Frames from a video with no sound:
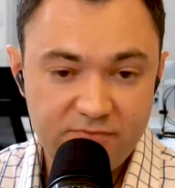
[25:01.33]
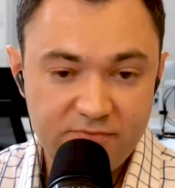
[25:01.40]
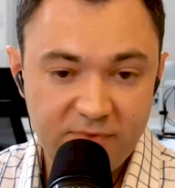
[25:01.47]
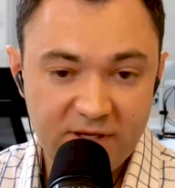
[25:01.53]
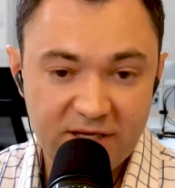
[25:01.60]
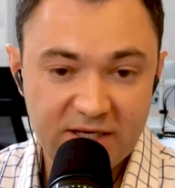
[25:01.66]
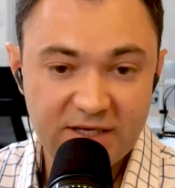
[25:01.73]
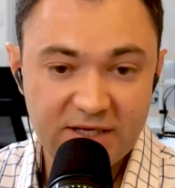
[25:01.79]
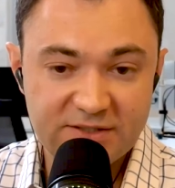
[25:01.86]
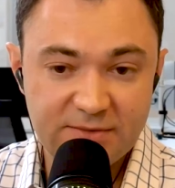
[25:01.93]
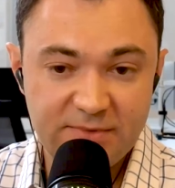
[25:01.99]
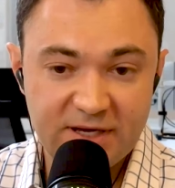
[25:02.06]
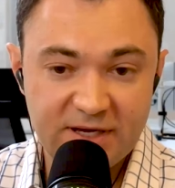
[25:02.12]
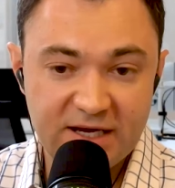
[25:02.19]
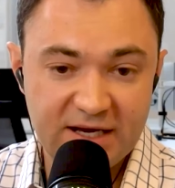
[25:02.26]
It needs to
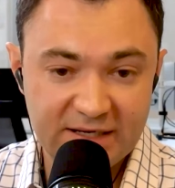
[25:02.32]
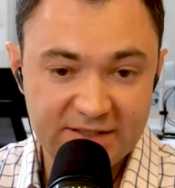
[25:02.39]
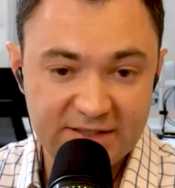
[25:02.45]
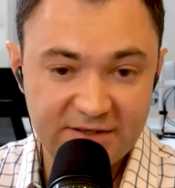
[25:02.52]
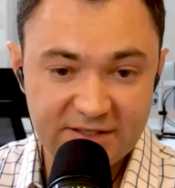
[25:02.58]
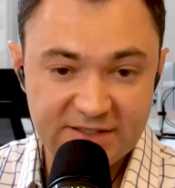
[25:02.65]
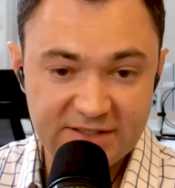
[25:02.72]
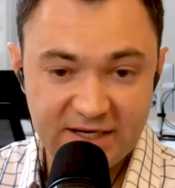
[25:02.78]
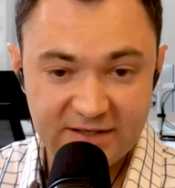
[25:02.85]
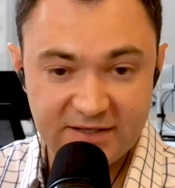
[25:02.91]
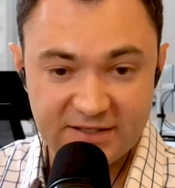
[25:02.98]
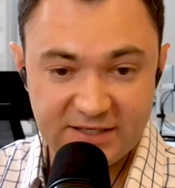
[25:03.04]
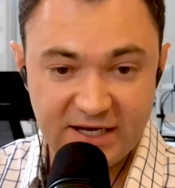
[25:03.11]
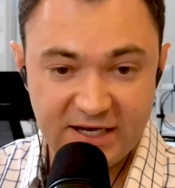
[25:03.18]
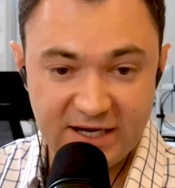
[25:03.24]
be
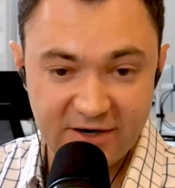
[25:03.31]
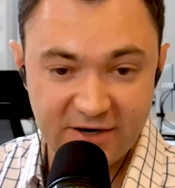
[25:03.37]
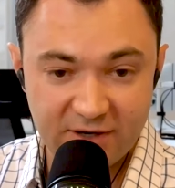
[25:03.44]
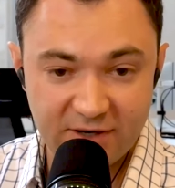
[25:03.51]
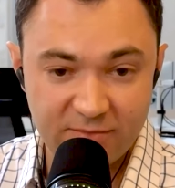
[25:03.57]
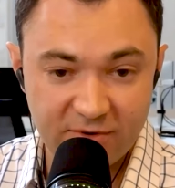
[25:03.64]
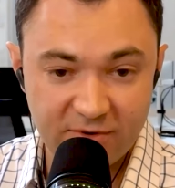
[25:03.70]
this higher number,